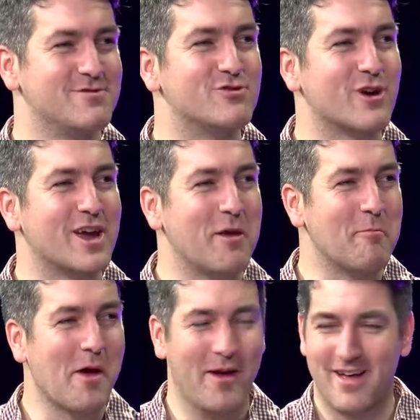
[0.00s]

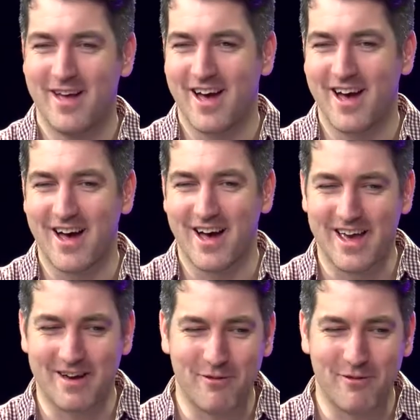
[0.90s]
dream. Uh, it